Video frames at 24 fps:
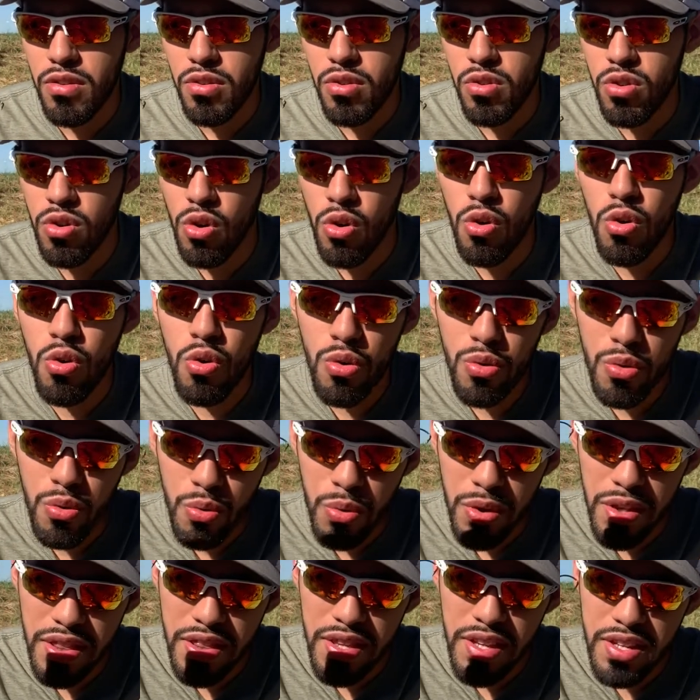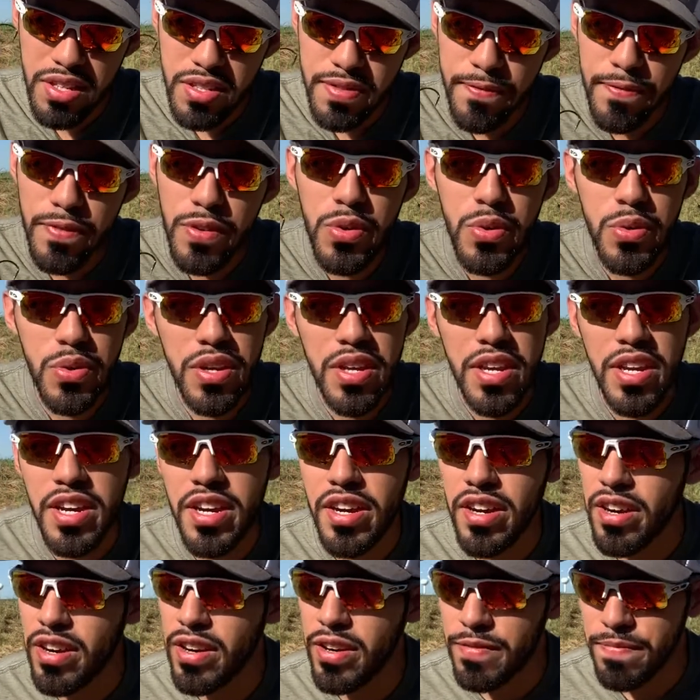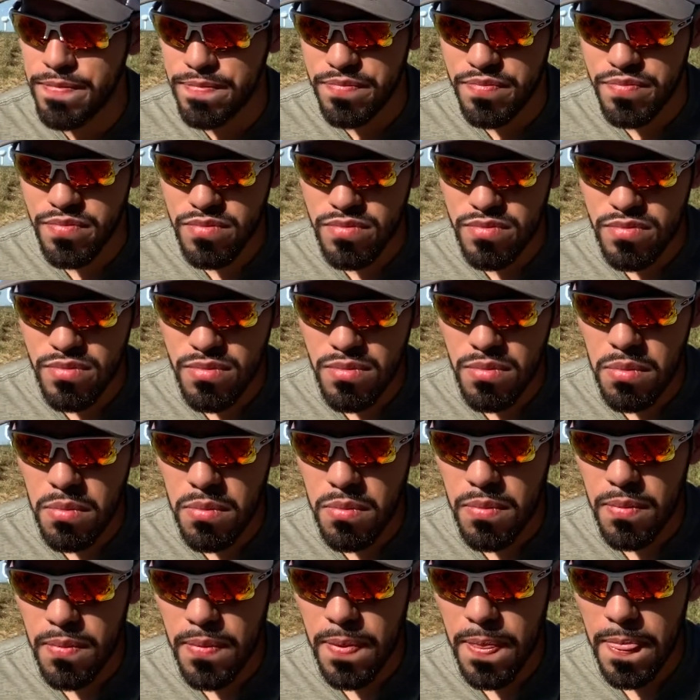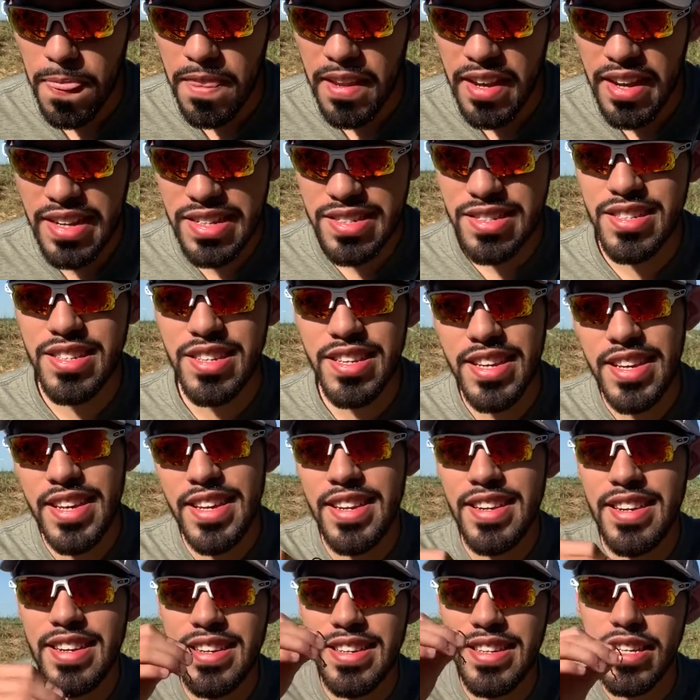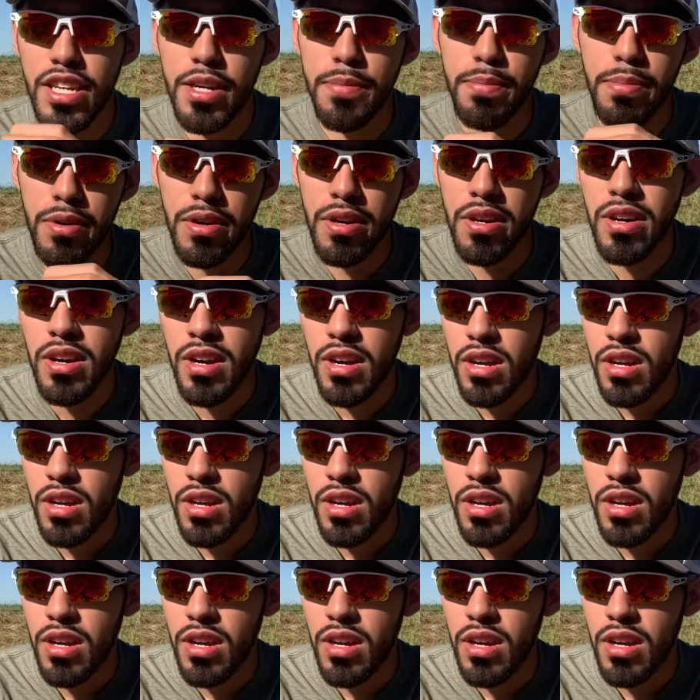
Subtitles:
goal with this fluke here is to get deeper.